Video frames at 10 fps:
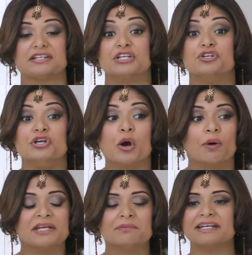I didn't
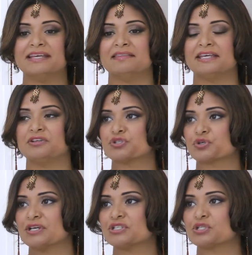know anybody in the
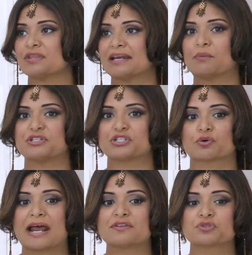industry, so then I went to
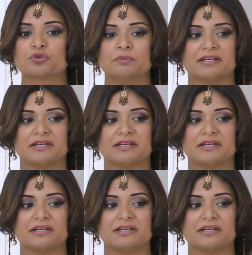grad school,